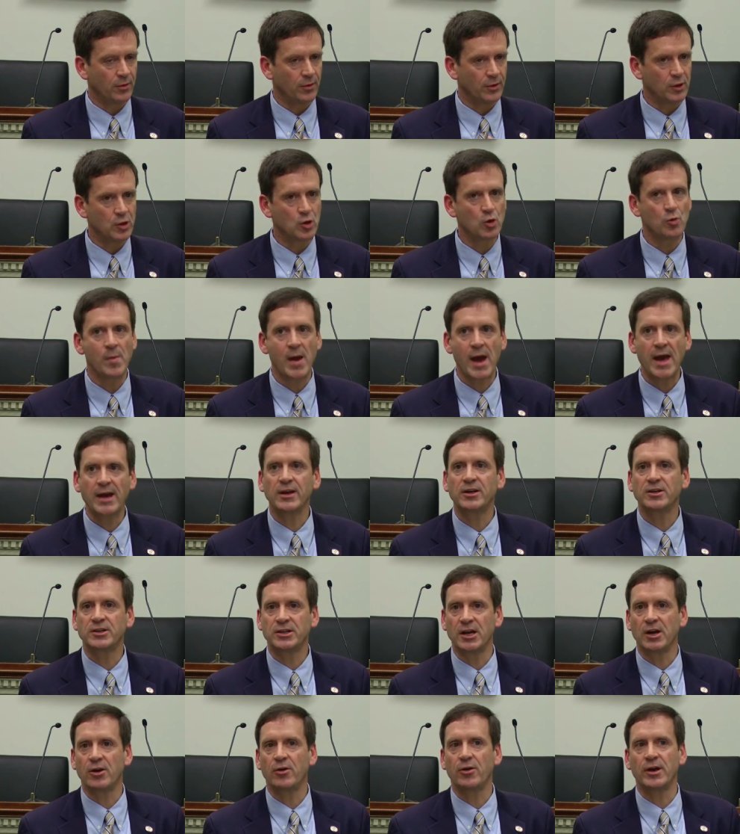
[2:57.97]
the
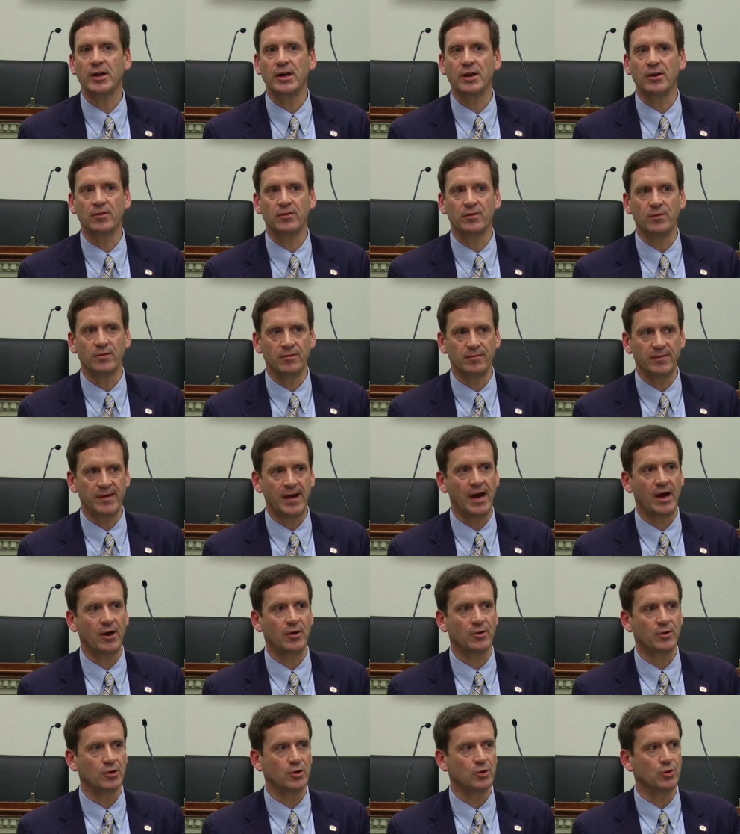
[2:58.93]
humanitarian
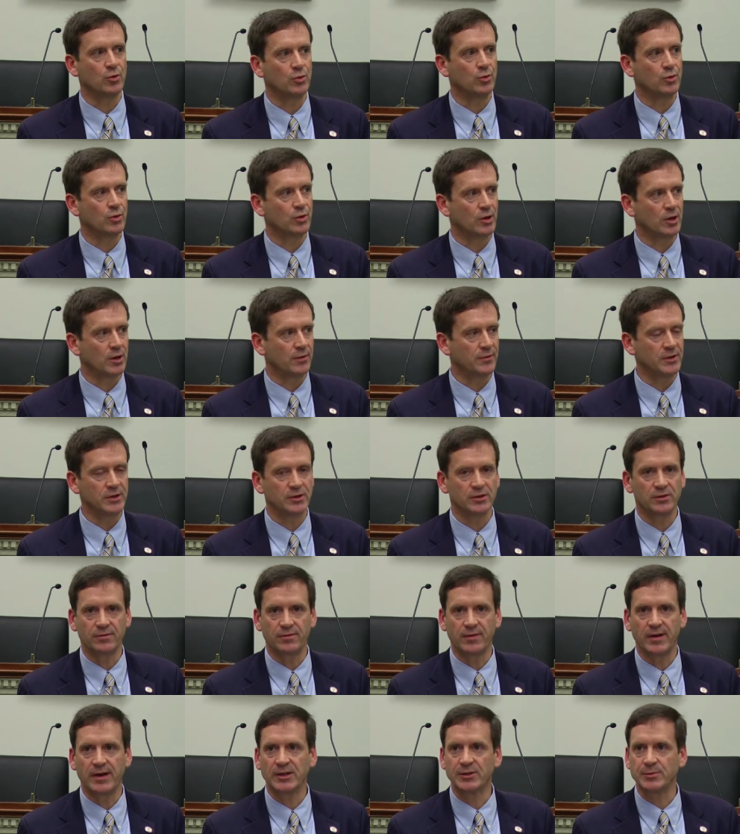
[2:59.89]
value of these
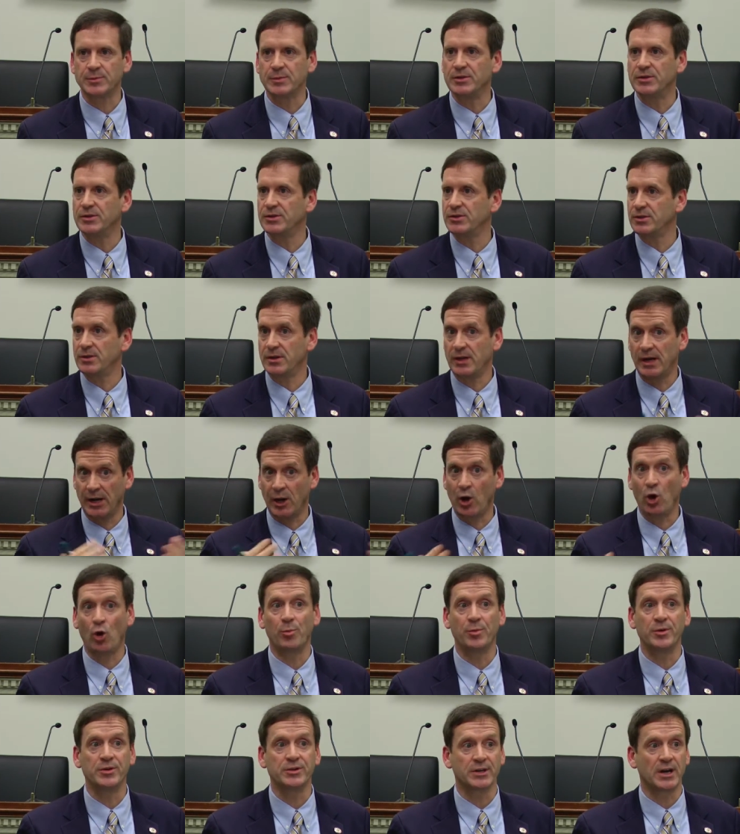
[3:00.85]
investments, I
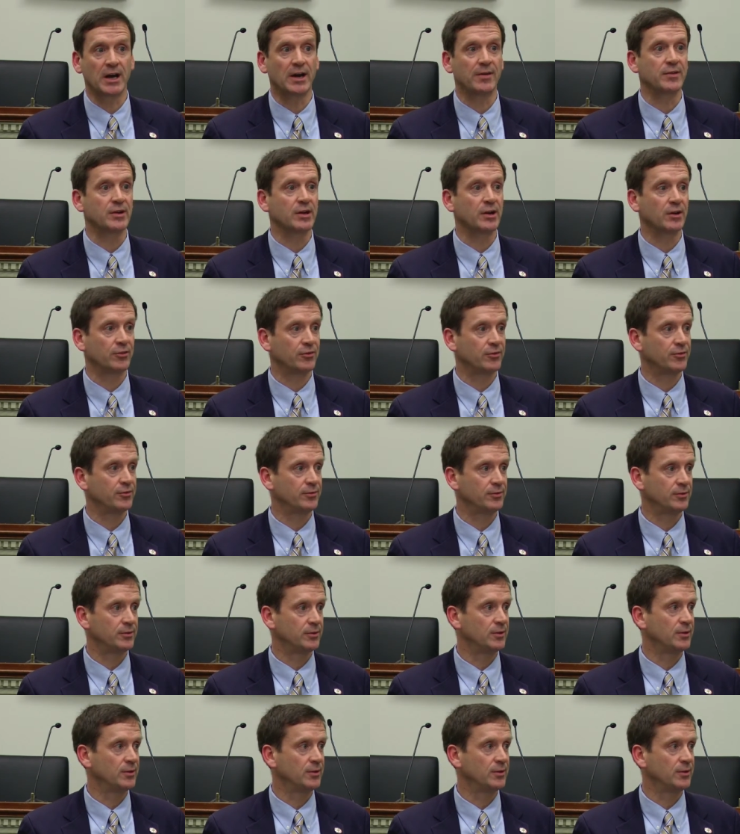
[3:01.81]
hope, is obvious.